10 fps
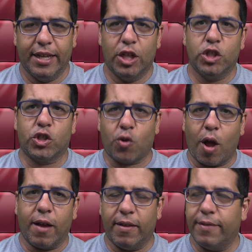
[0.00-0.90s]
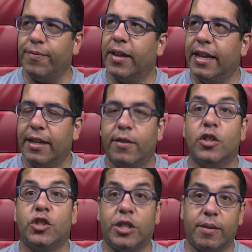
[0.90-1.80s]
strong.
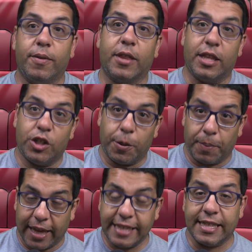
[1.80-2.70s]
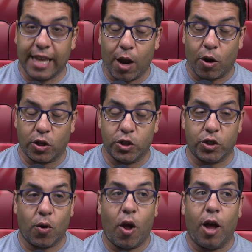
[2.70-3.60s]
She plays the character
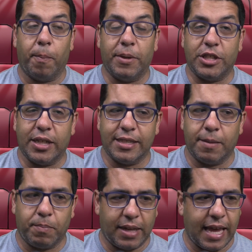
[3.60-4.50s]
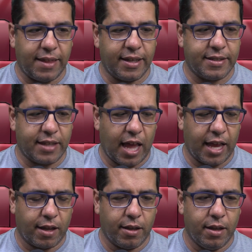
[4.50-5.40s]
strong, but she doesn't play this
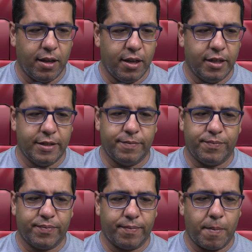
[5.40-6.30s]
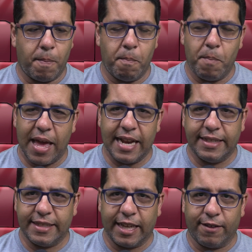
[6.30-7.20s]
like
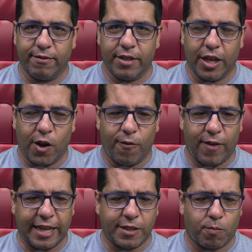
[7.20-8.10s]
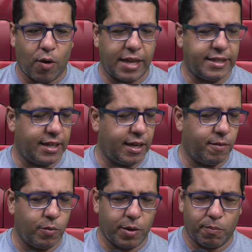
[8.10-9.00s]
menacing, vice president
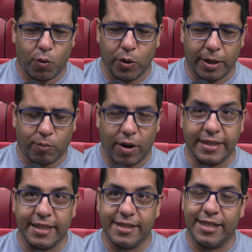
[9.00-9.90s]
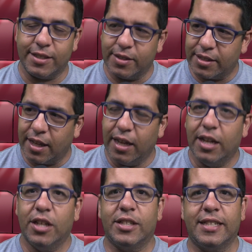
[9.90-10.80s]
with brooding presence. This is
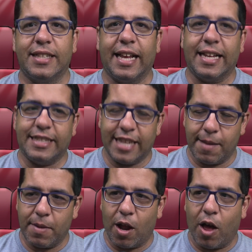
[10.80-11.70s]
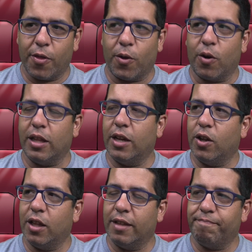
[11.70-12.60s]
like a timid author, a
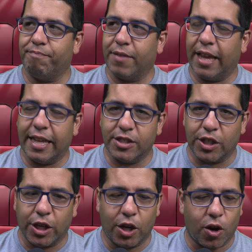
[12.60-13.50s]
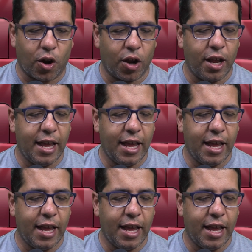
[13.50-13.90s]
little insecure,